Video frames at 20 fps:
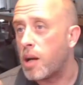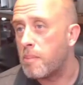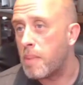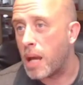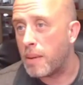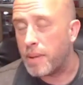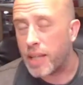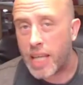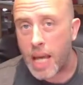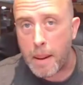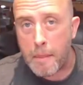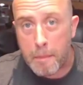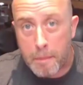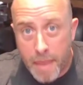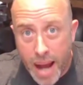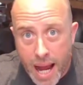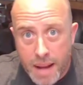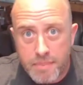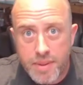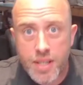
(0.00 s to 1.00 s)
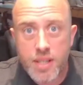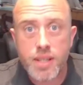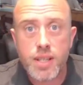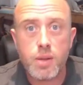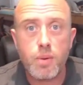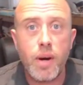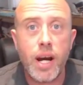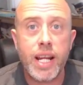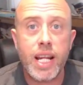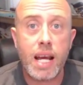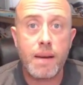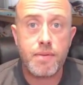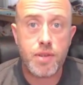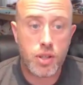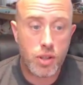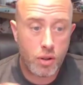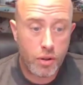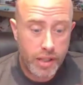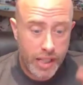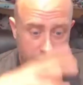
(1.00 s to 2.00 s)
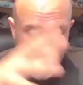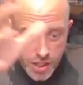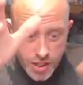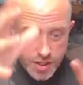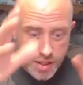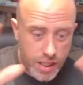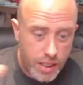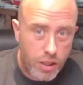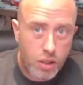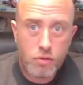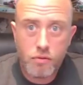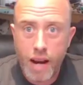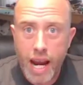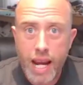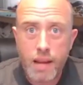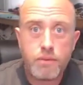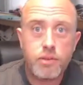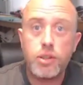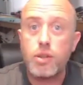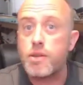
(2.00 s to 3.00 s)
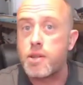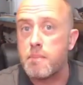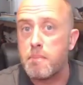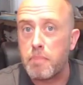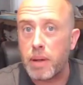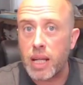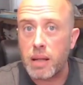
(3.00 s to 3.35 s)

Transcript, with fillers: like maybe get maps into iNav so you can actually see the ground using